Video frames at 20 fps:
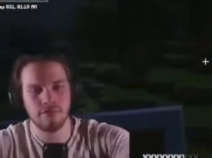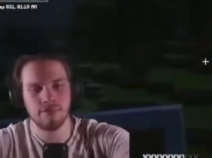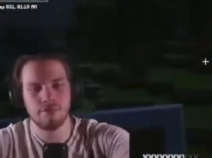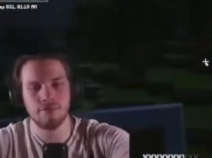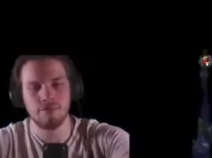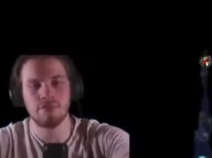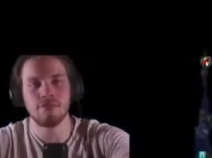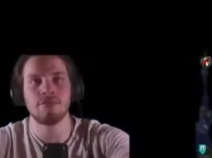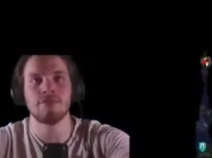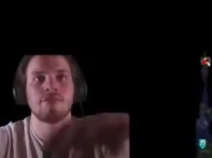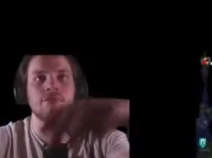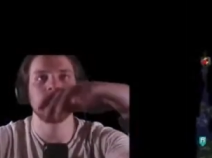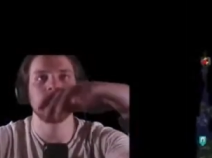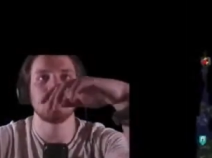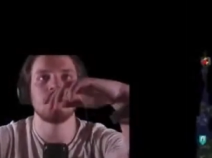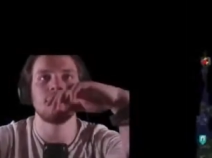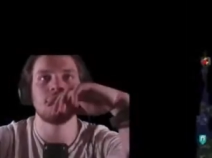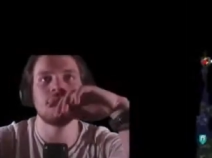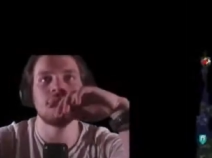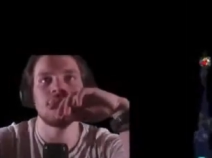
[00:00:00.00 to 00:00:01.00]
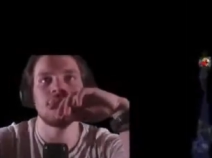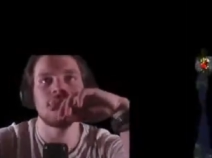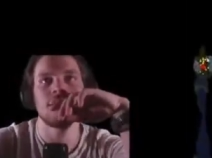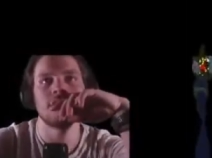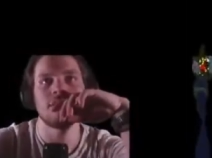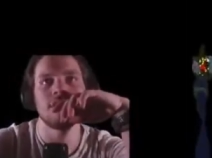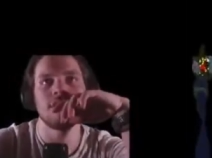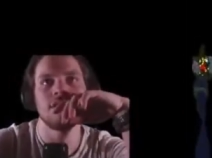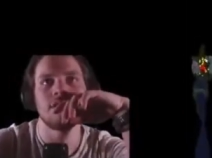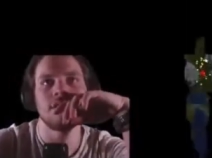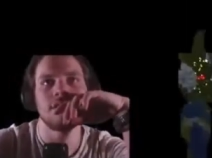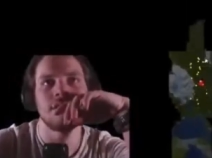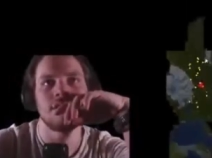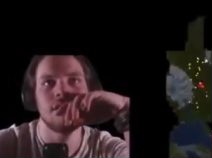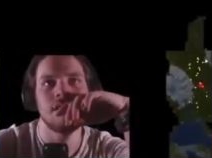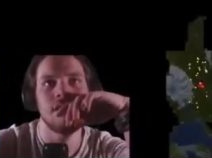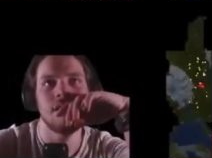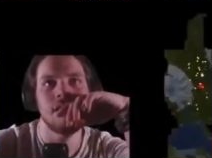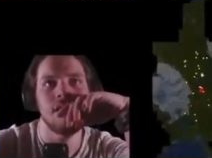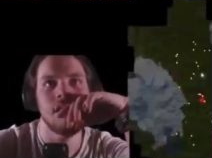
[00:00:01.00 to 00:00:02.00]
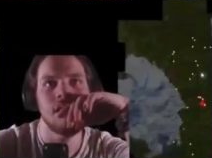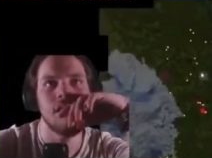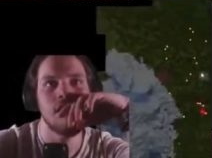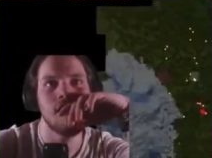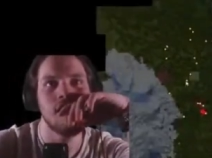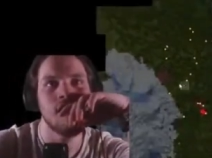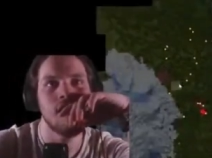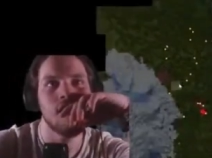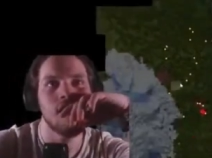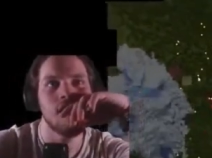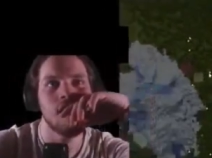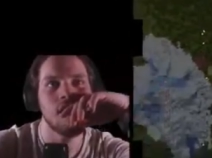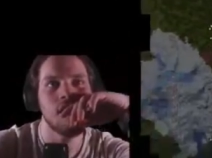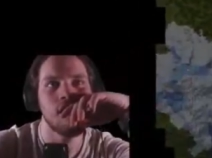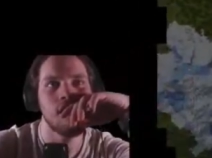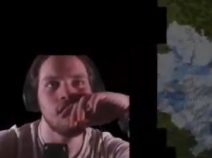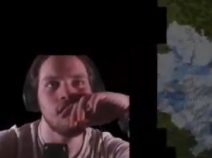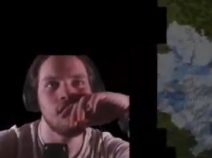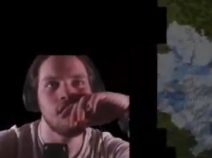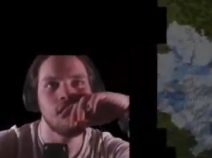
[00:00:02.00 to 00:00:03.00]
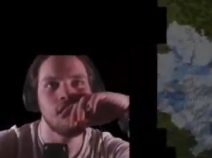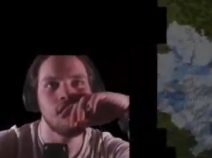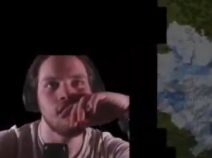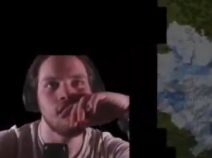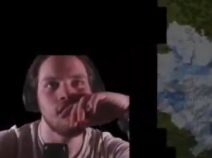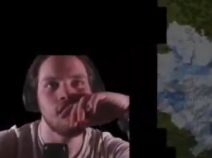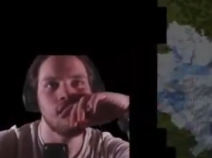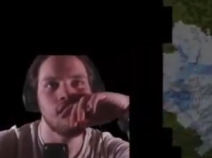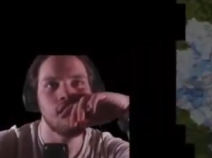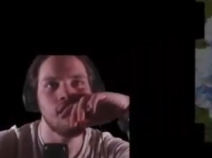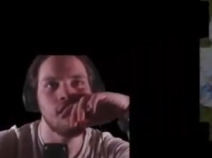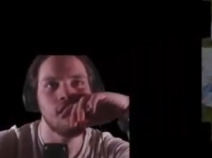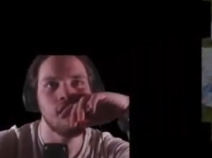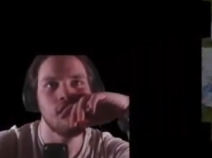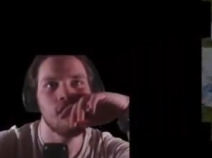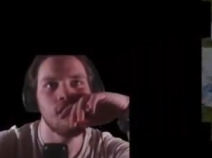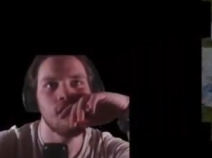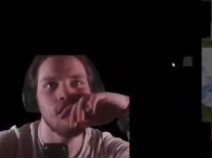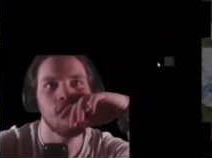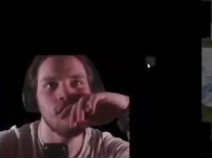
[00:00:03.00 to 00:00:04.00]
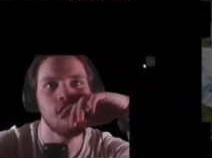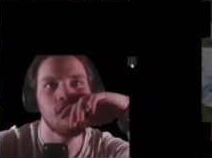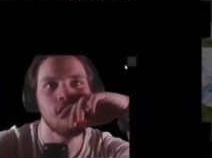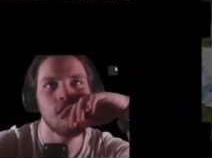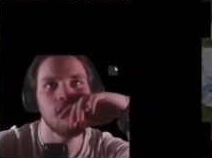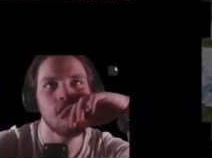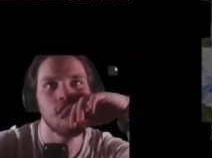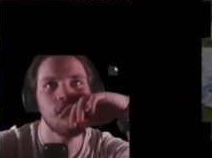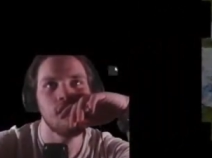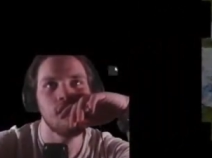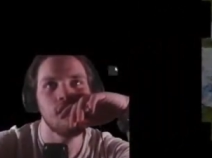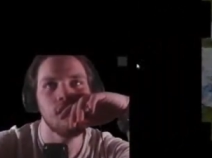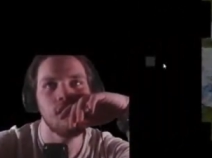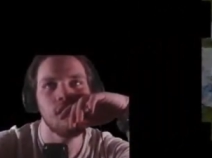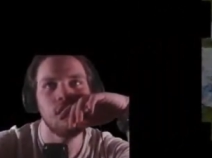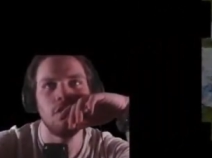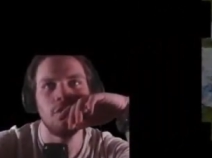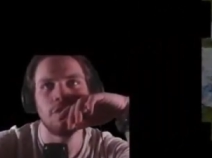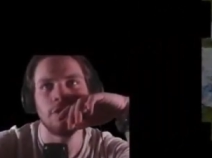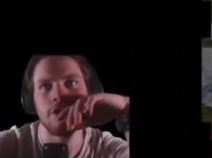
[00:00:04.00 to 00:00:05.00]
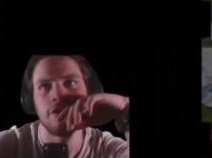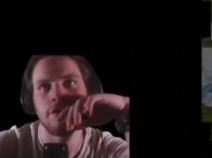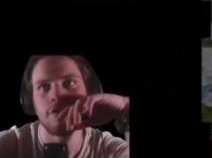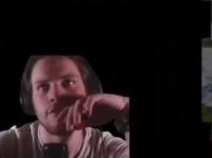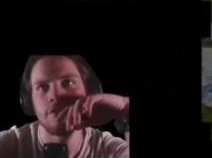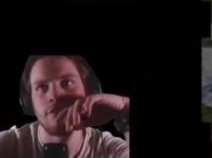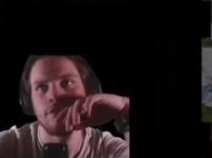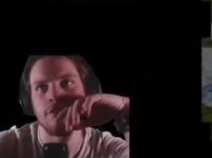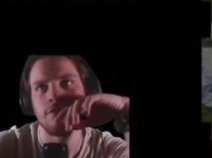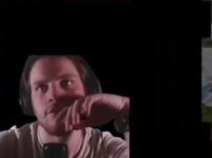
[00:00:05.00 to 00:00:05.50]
Yeah, go, I don't know, a couple hundred blocks village. Alright, cool.